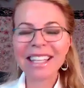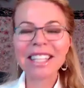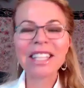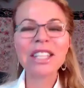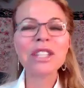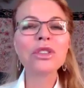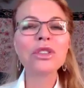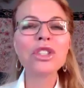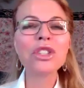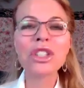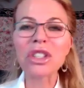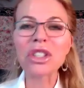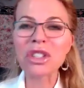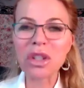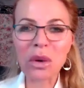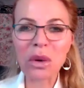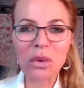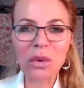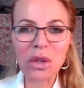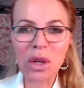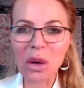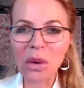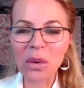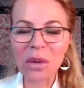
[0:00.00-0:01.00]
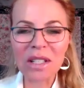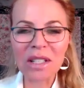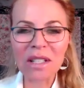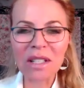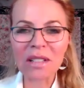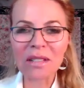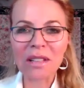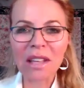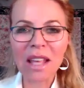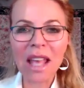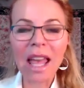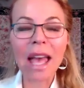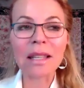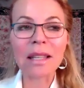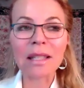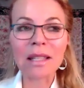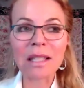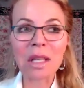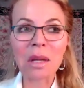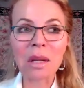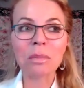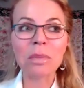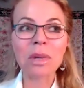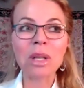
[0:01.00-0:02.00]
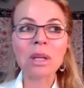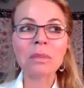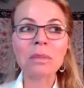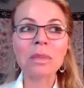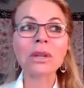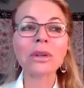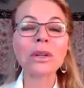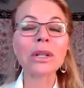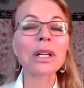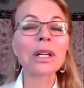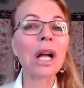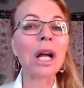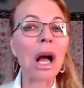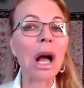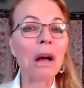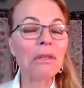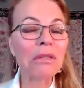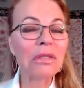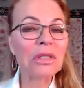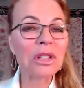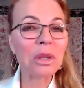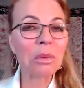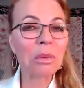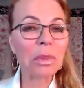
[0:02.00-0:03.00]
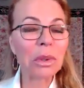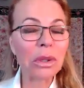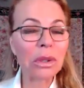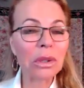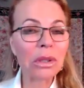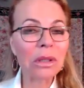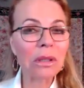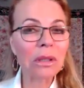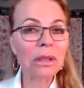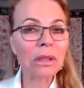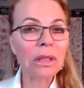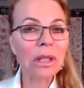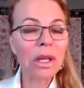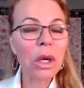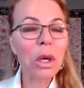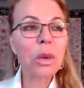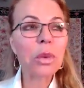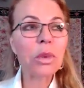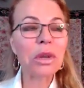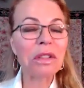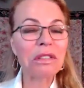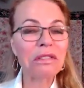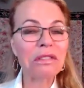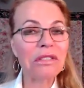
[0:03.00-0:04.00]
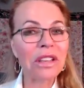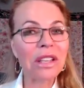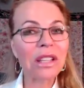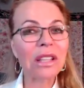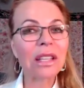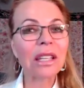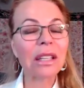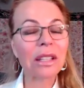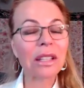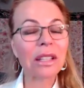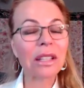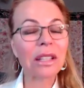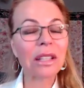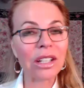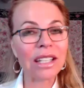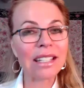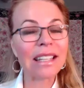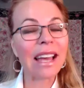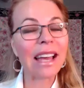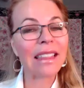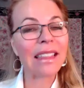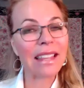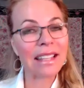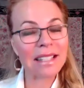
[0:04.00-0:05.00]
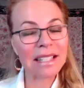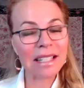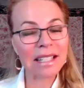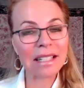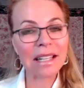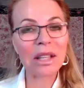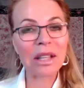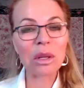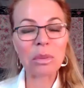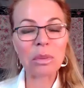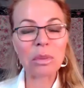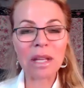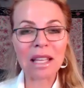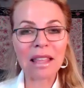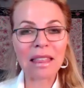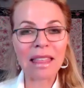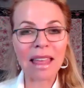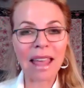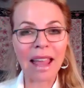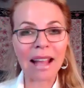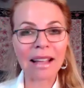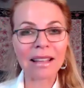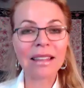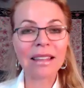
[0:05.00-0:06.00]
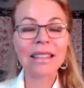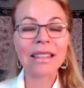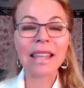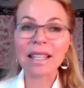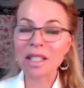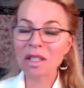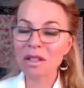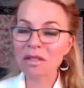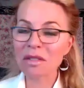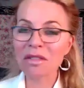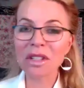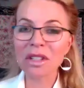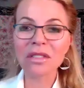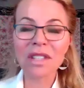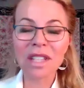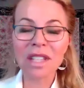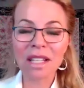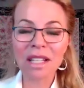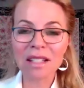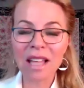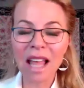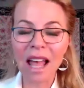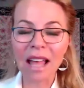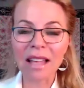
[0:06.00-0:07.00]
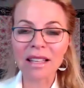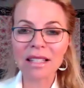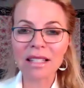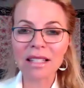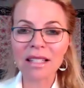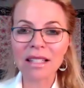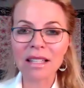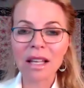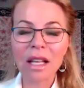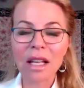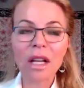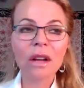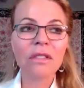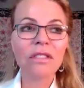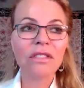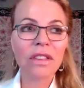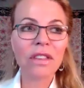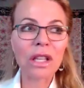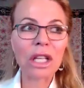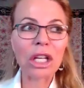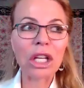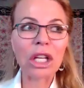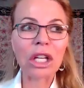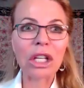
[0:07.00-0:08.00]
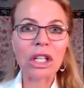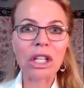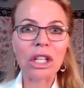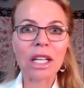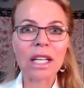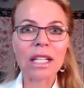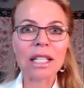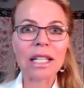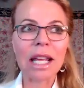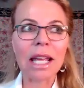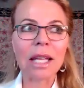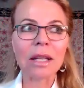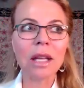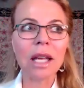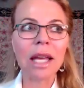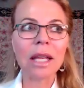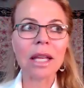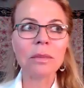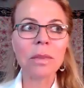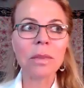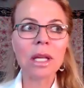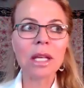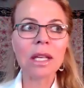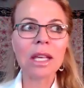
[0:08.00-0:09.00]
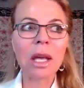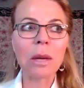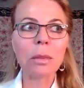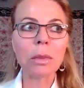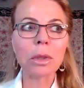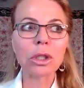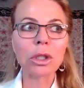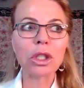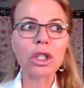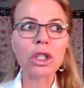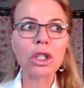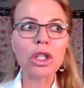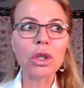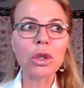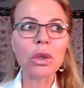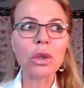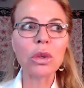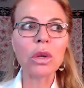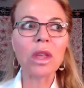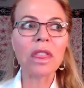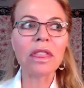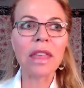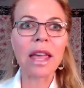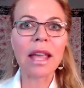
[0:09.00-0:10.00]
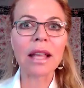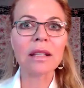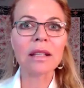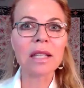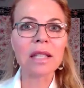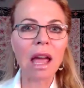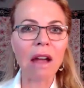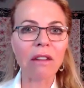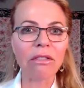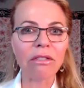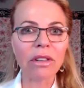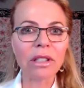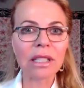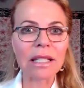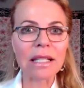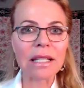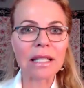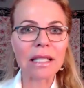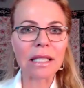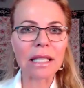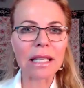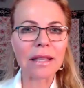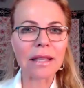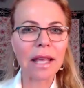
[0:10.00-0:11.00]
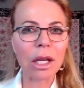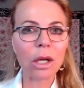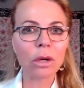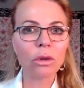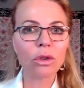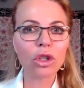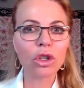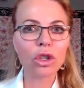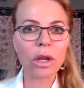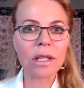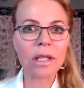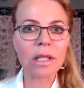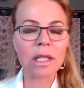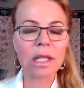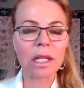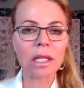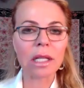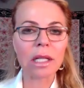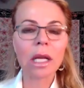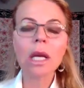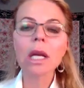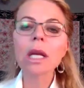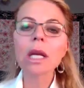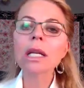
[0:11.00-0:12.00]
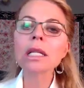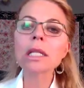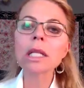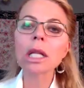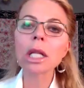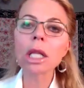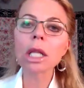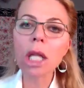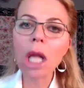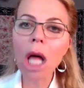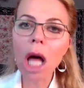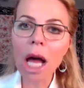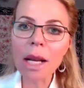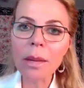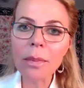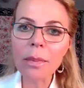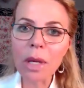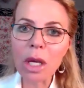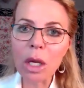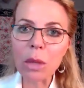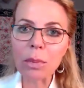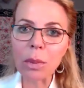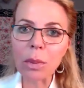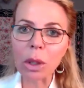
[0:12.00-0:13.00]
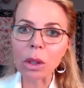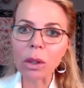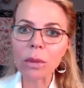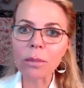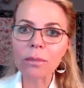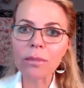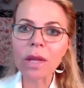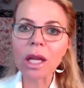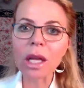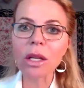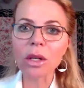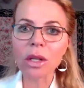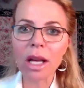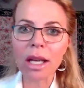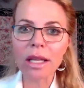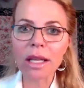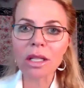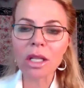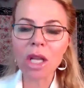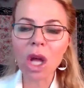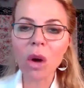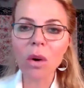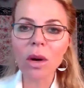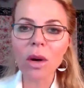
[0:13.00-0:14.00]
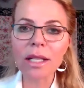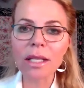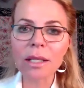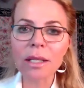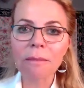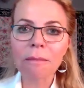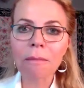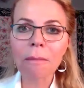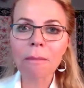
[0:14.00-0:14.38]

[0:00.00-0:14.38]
You just don't know it. And some people are uncomfortable with feeling good. And that's another big thing. That's a fear of success, feeling good and being able to do things effortlessly. They don't trust it, because a lot of people, and you guys know it,